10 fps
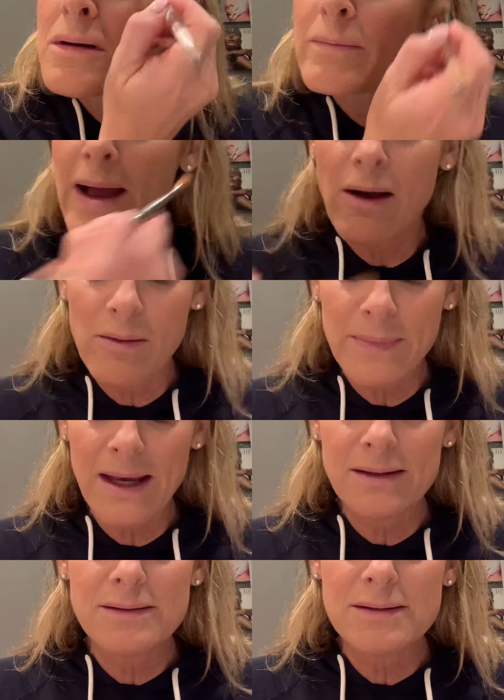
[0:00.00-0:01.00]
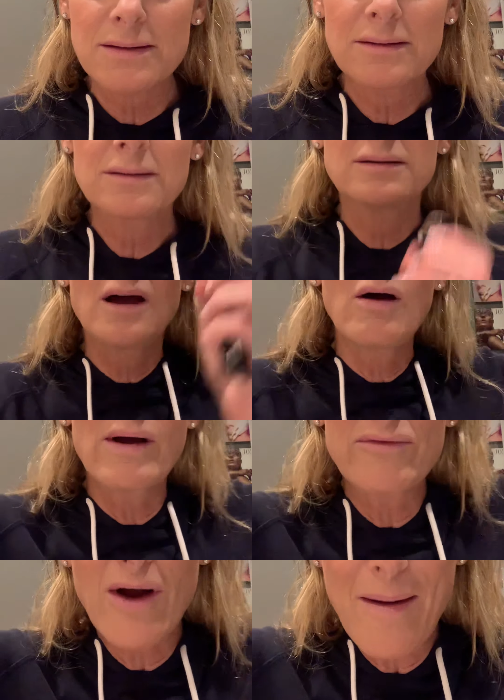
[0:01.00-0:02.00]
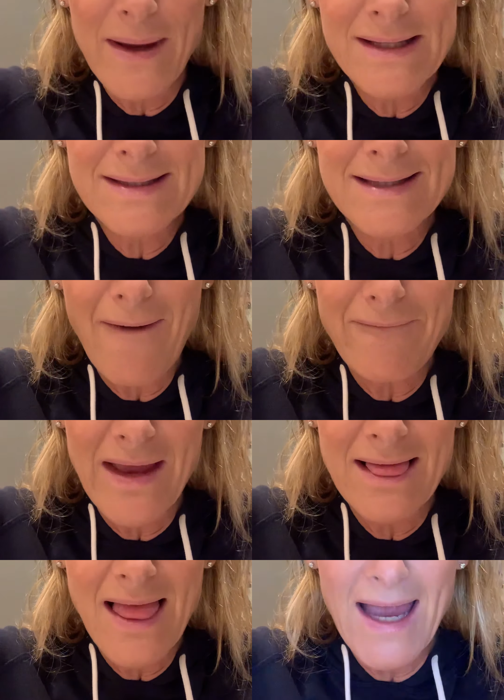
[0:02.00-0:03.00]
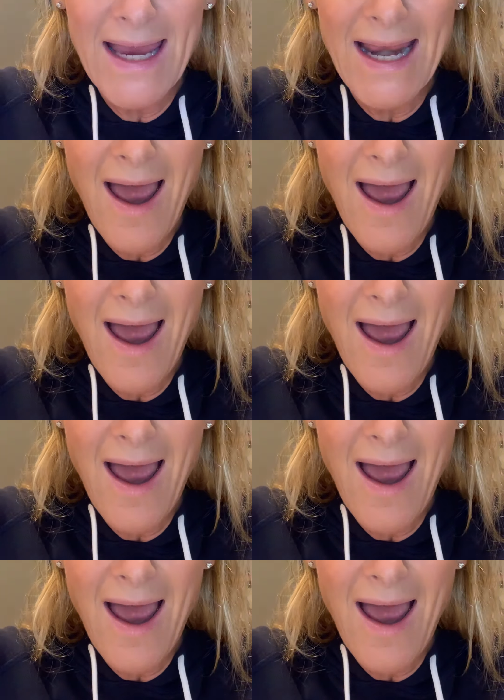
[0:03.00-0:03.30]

by all means. Oh, I forgot my selfie light.